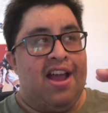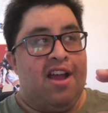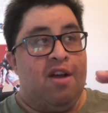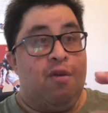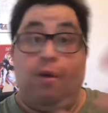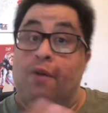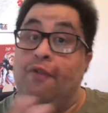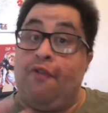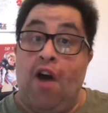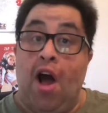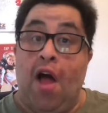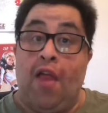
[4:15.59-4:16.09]

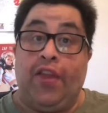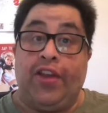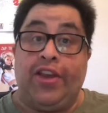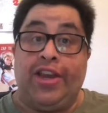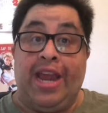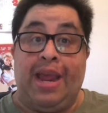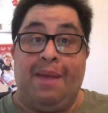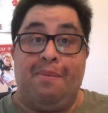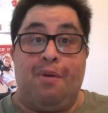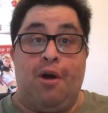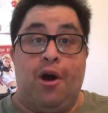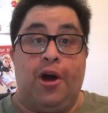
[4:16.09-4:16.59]
We find the
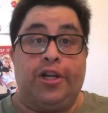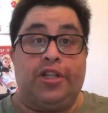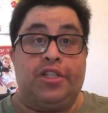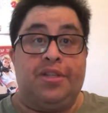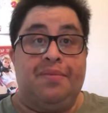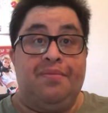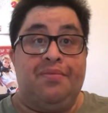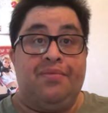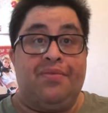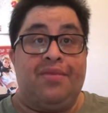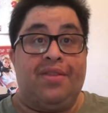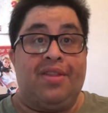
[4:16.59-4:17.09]
teapot
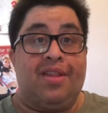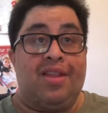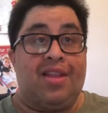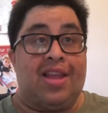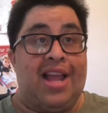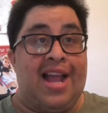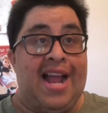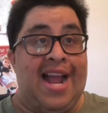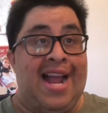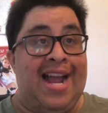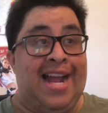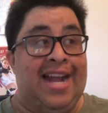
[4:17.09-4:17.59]

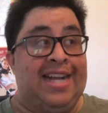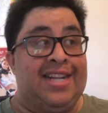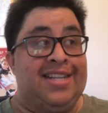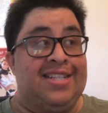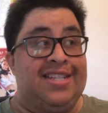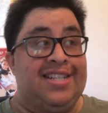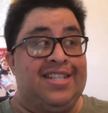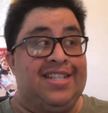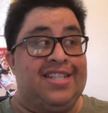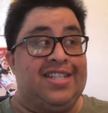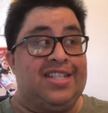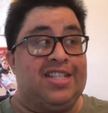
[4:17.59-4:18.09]

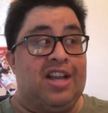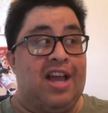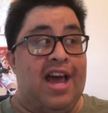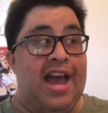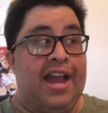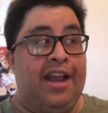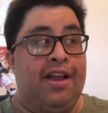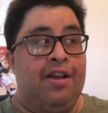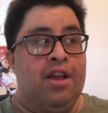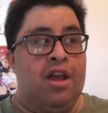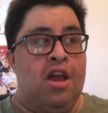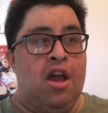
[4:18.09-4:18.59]
and it's
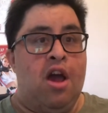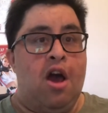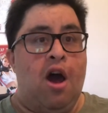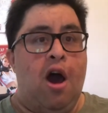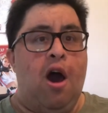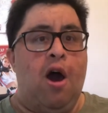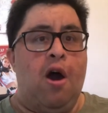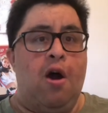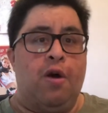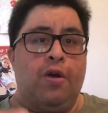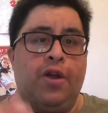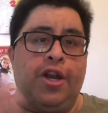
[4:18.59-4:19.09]
like
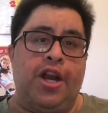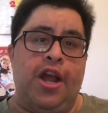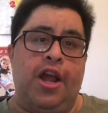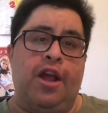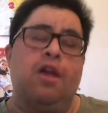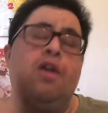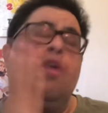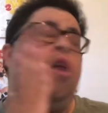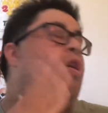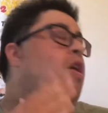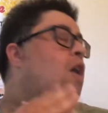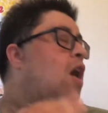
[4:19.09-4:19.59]
oh you know
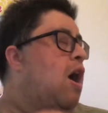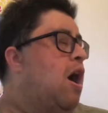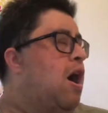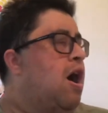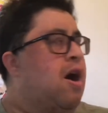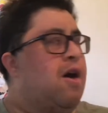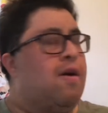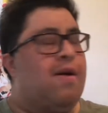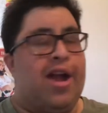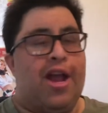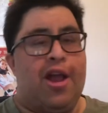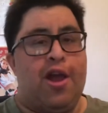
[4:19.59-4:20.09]

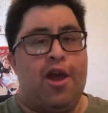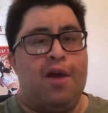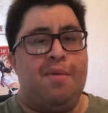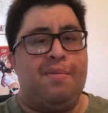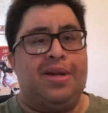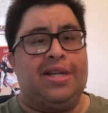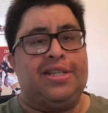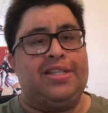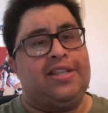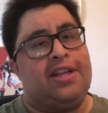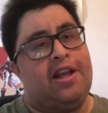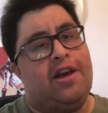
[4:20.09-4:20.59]
oh, I hurt
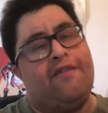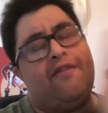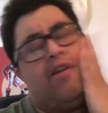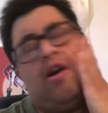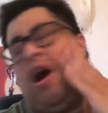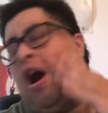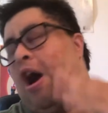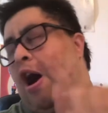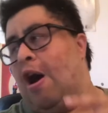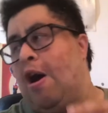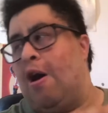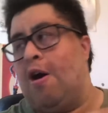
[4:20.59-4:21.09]
myself.
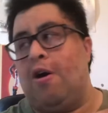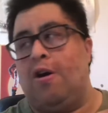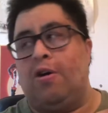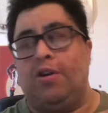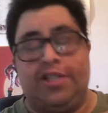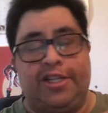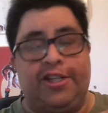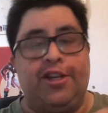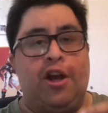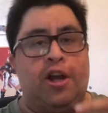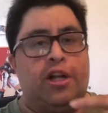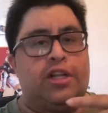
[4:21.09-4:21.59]
Oh,
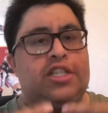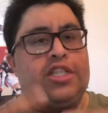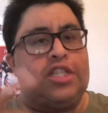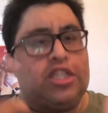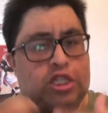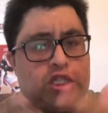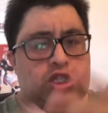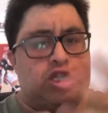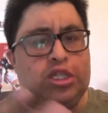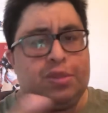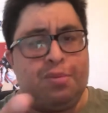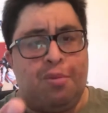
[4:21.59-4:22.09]
you know,
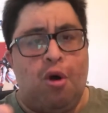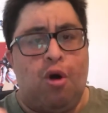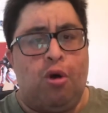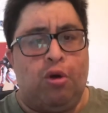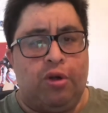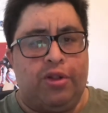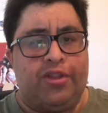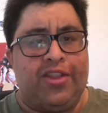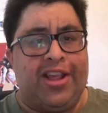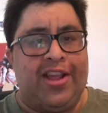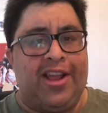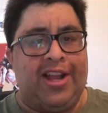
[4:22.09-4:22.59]
just
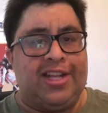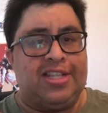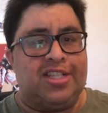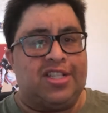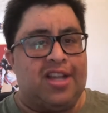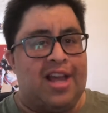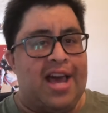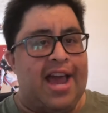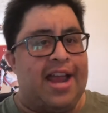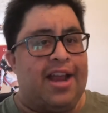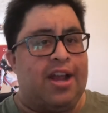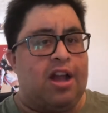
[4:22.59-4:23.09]
small things
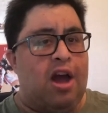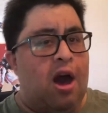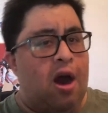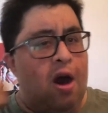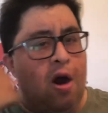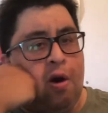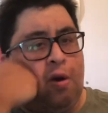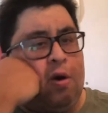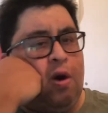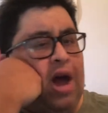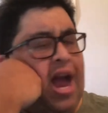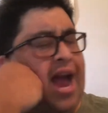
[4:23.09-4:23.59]
like,
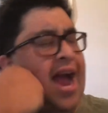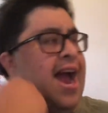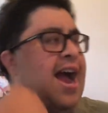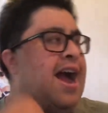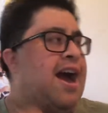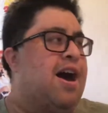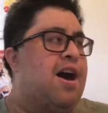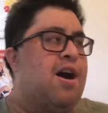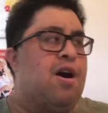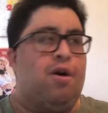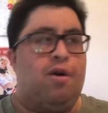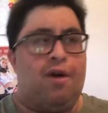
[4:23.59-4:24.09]
oh,
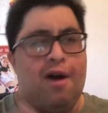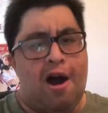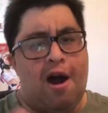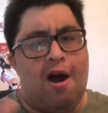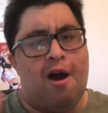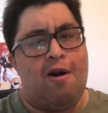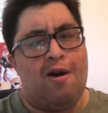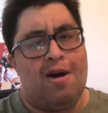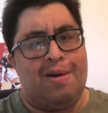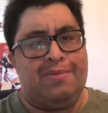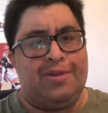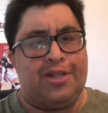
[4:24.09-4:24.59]
ow,
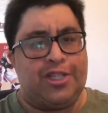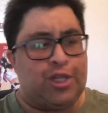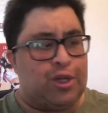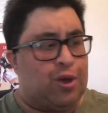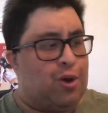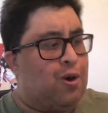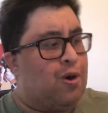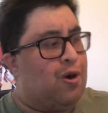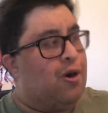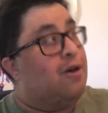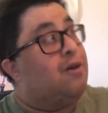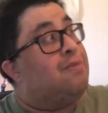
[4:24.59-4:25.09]
oh, I'm
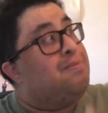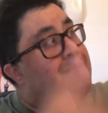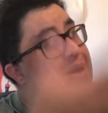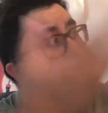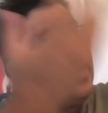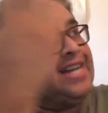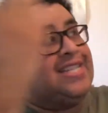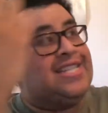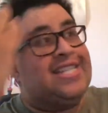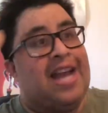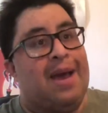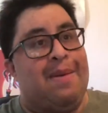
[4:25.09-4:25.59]
sore,
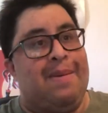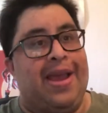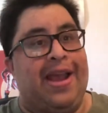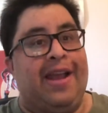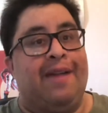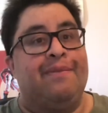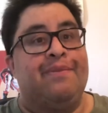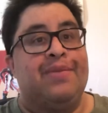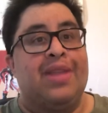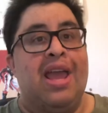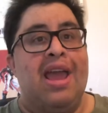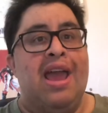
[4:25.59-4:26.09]
money's
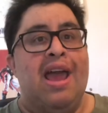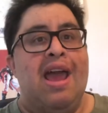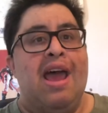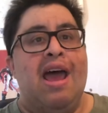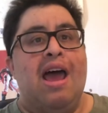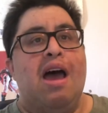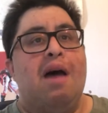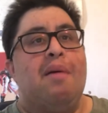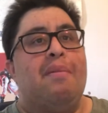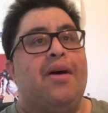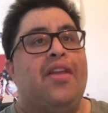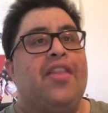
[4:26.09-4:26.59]
coming.
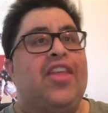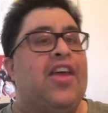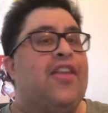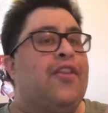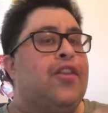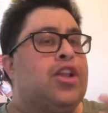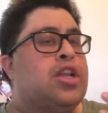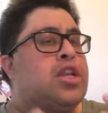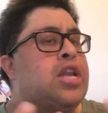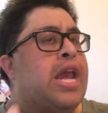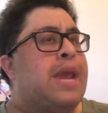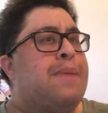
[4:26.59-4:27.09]
But then
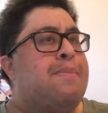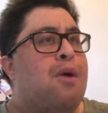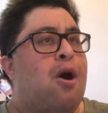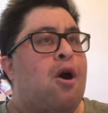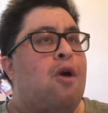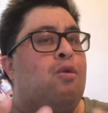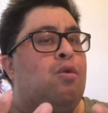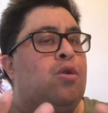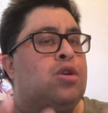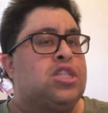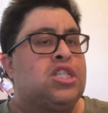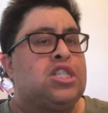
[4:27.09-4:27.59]
the
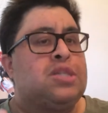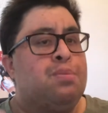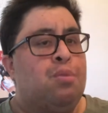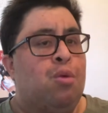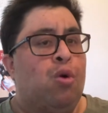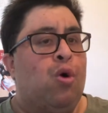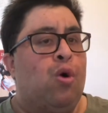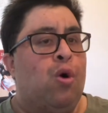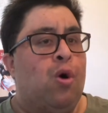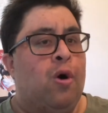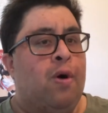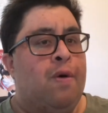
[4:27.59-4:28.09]
teapot wants
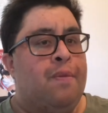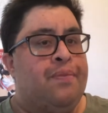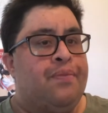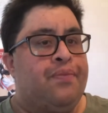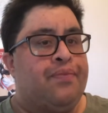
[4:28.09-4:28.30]
more.